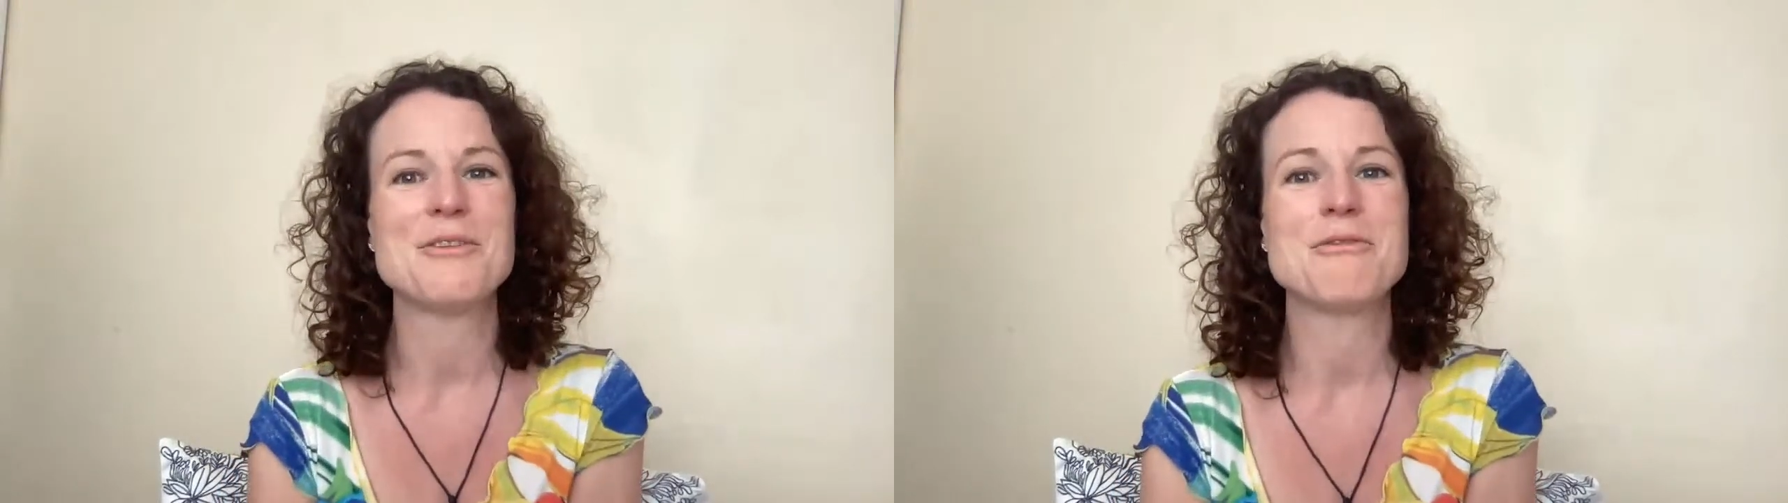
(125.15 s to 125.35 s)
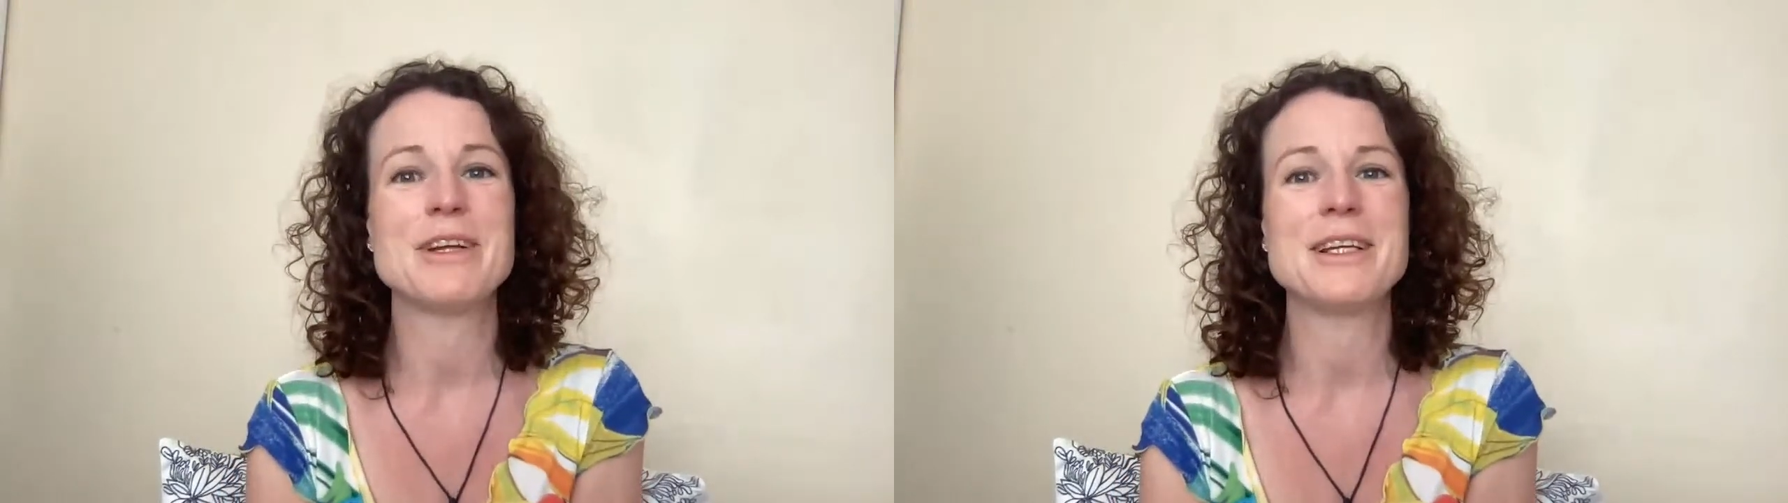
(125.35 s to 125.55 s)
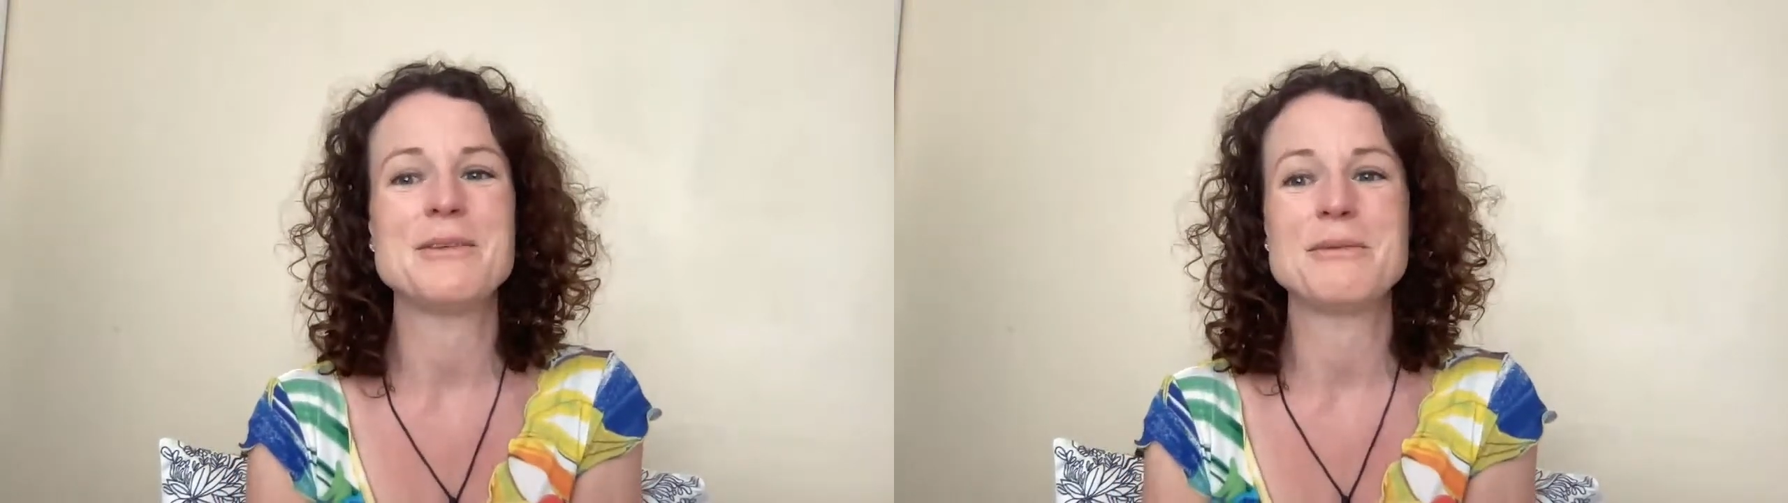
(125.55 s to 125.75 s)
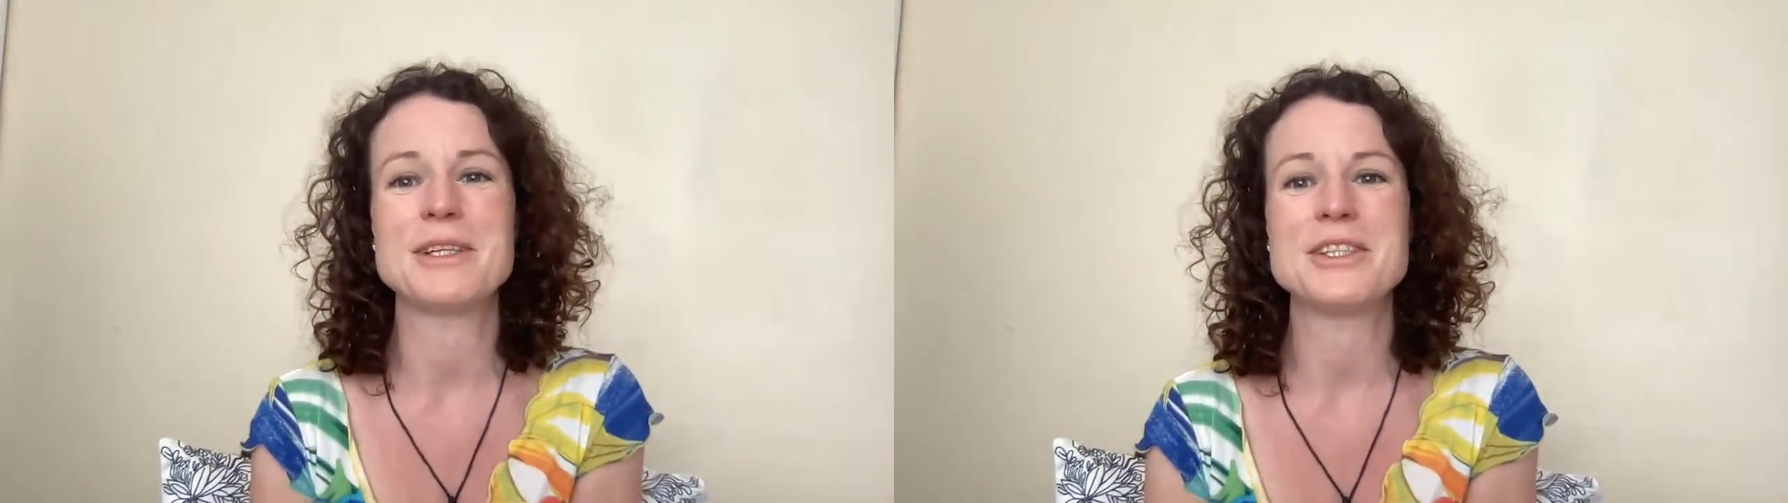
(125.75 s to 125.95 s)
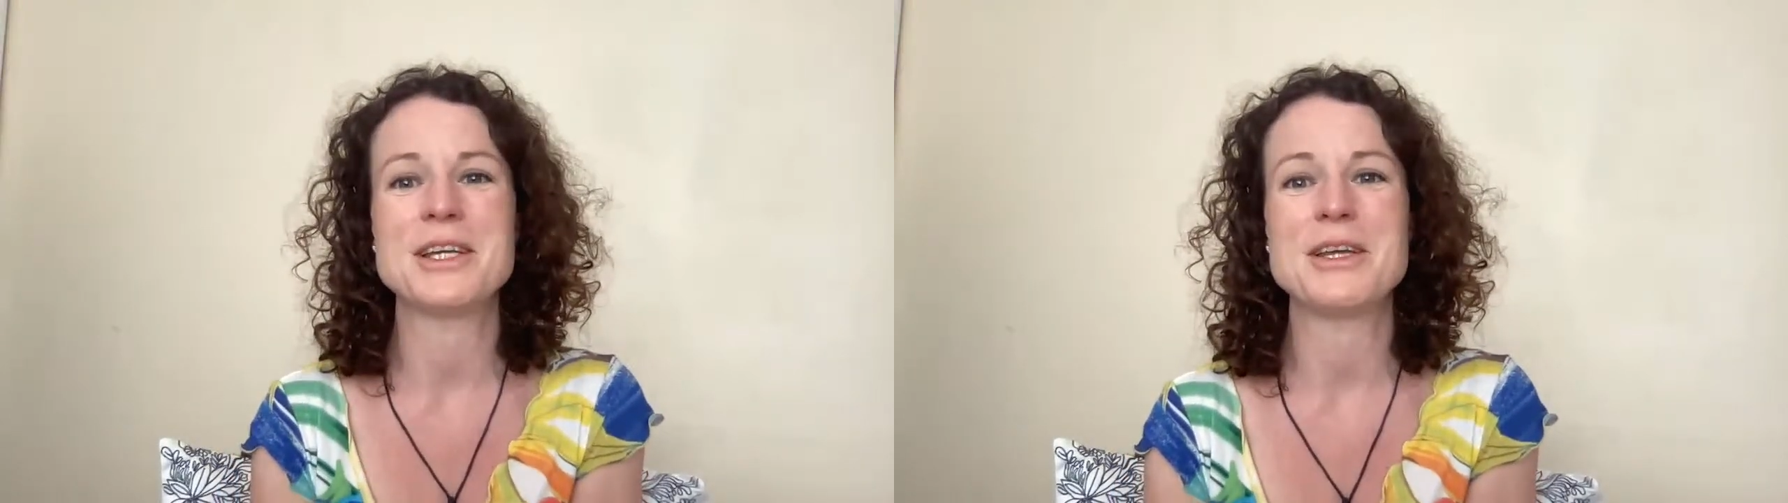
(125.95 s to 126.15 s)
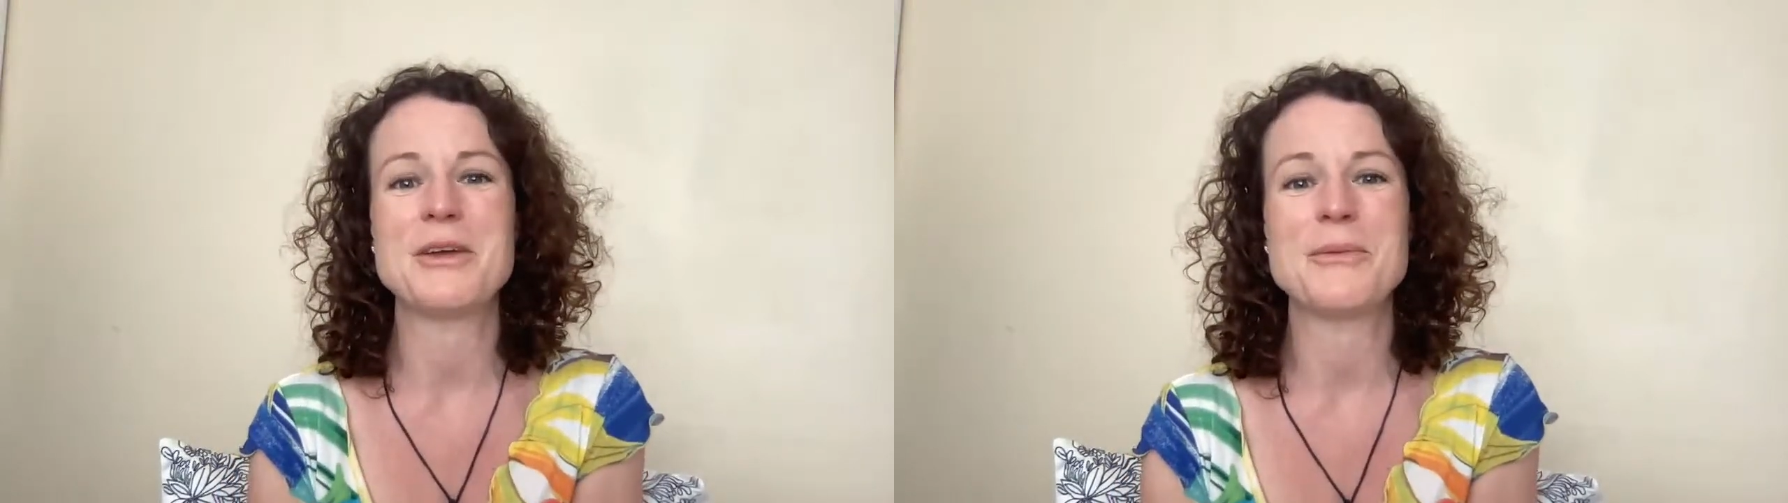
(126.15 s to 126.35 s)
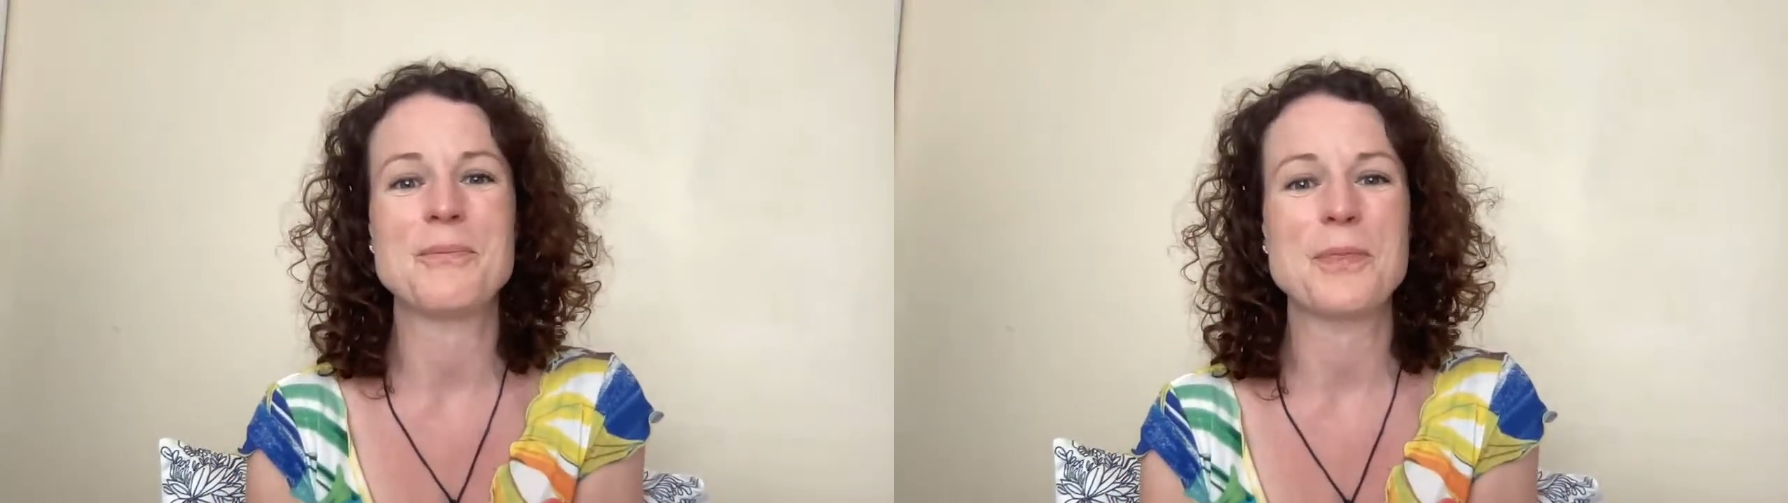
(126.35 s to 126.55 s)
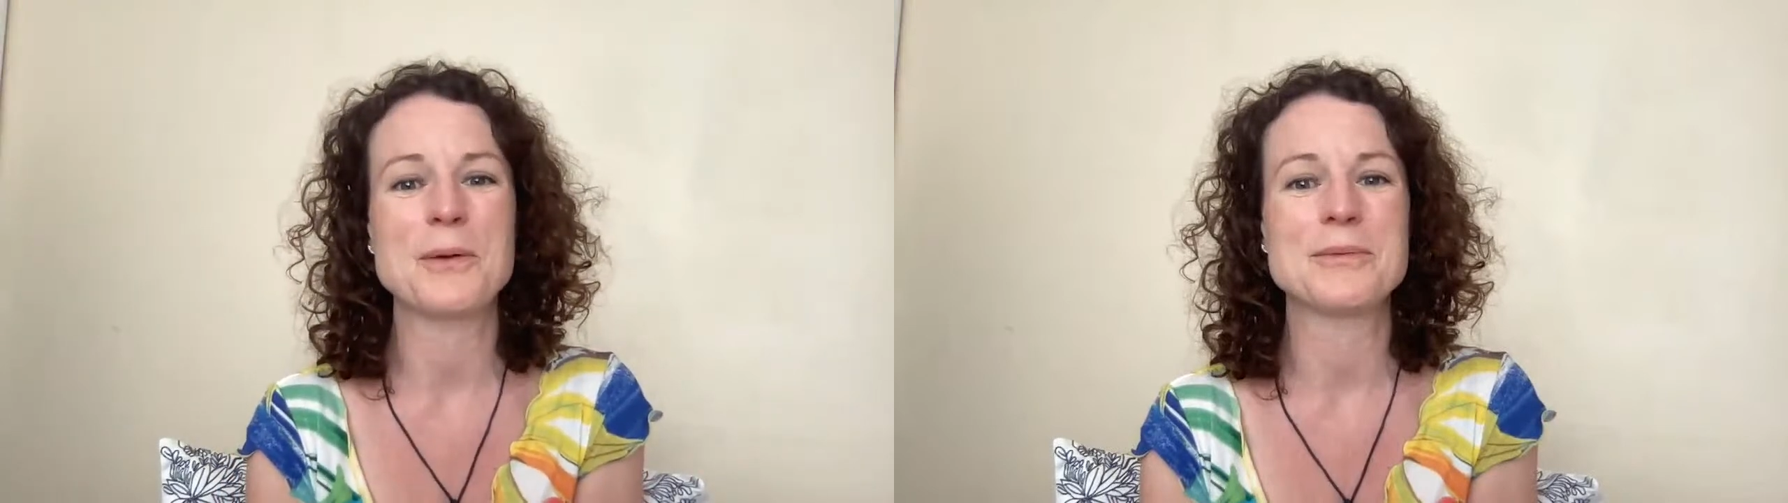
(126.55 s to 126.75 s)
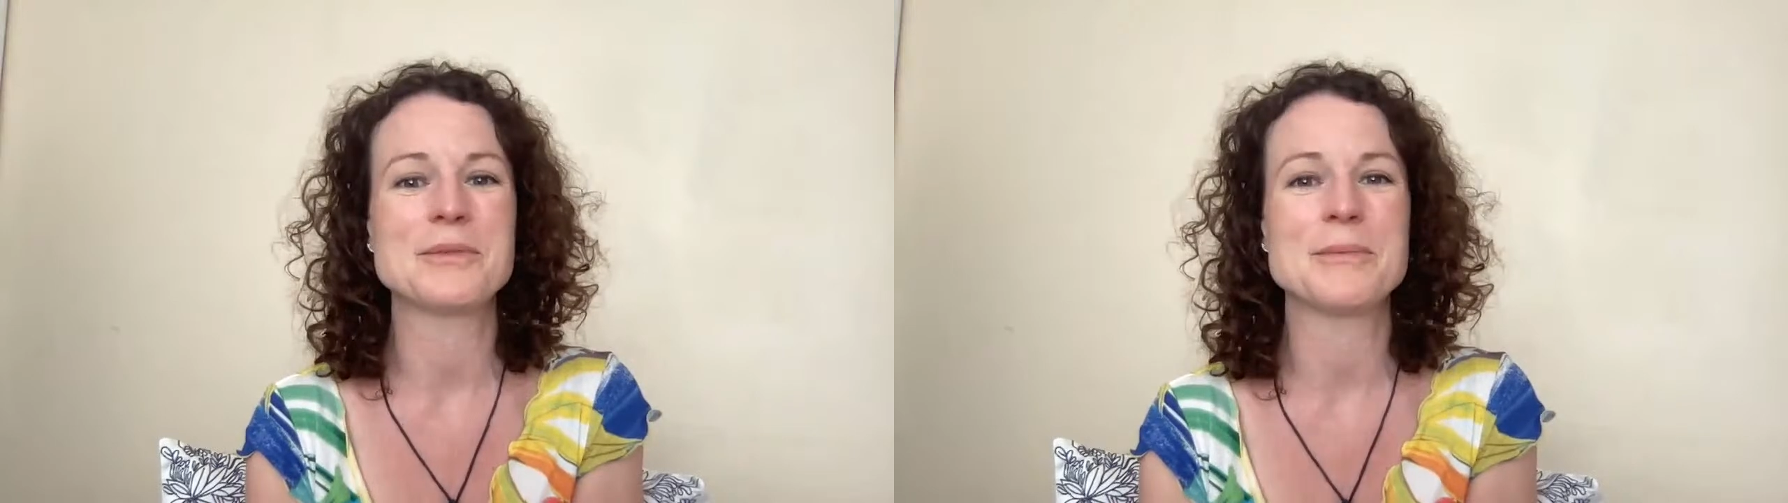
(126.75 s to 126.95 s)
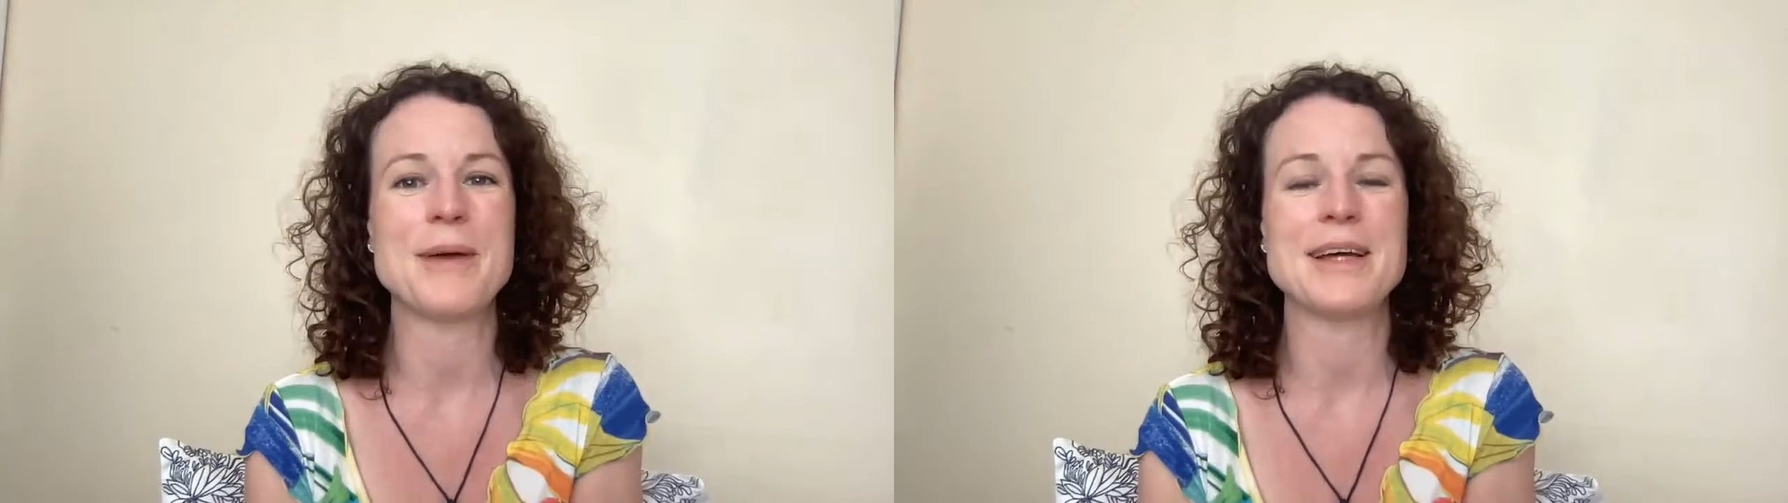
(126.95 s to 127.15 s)
really wishing you all
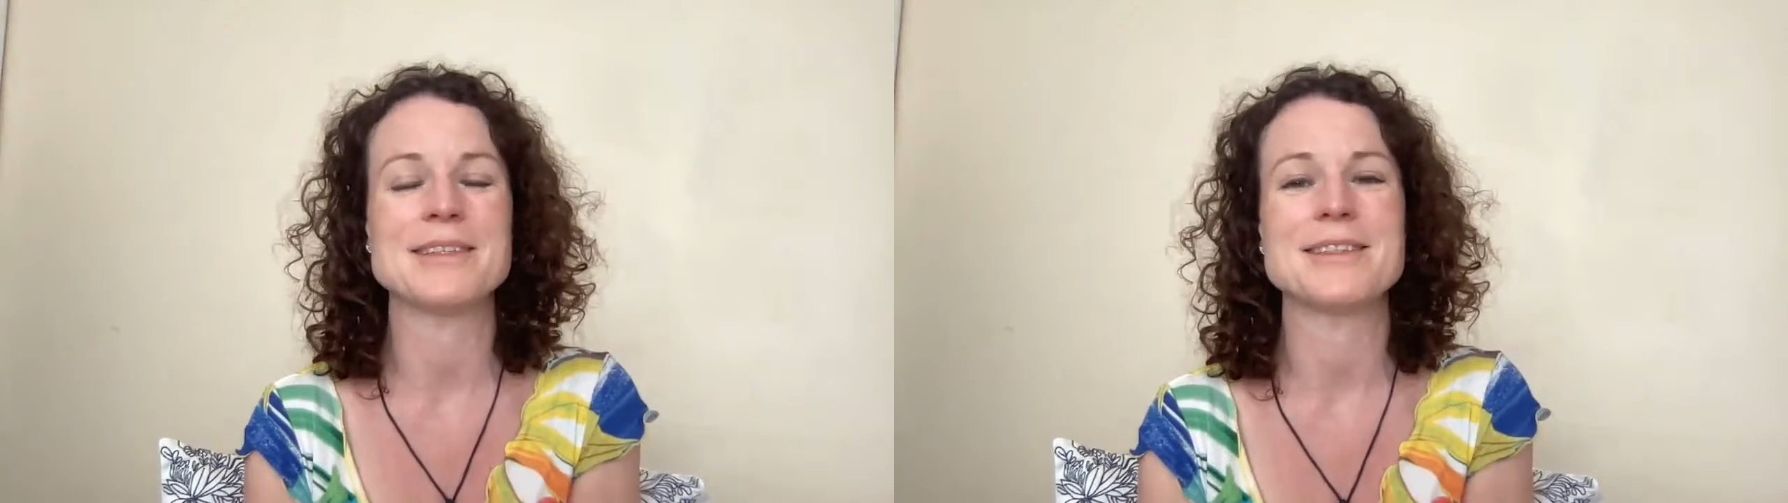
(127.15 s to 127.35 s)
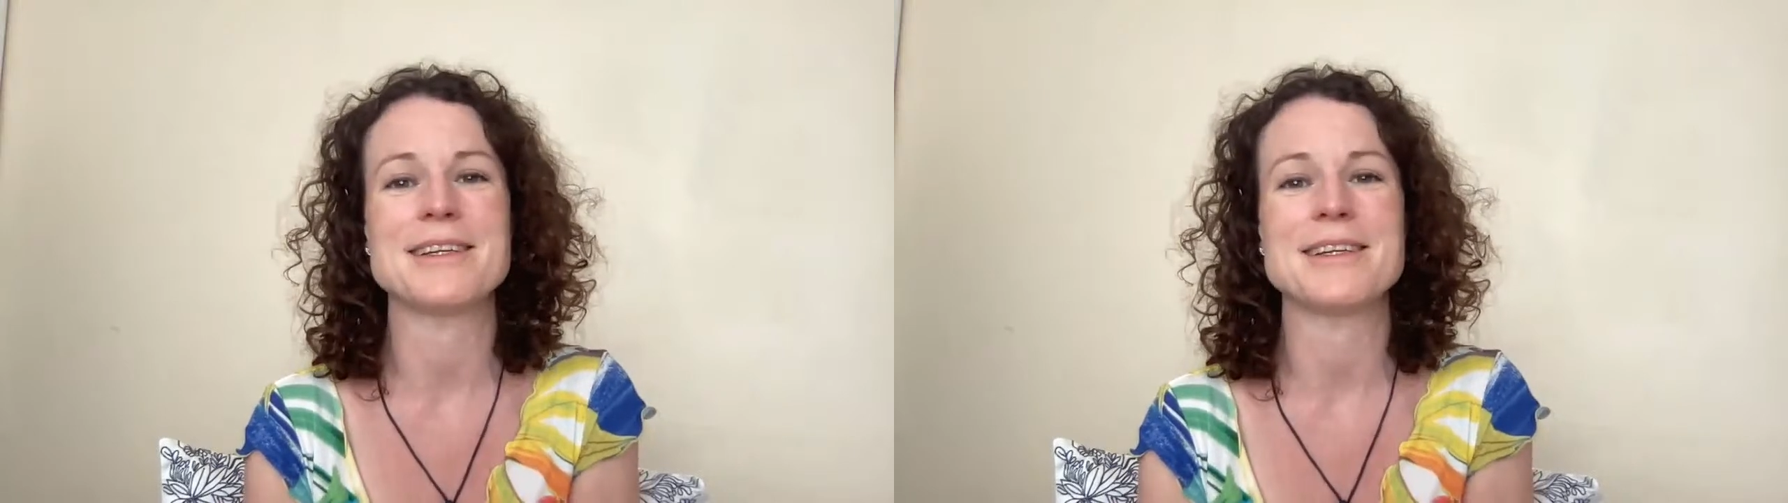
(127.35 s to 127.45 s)
the best,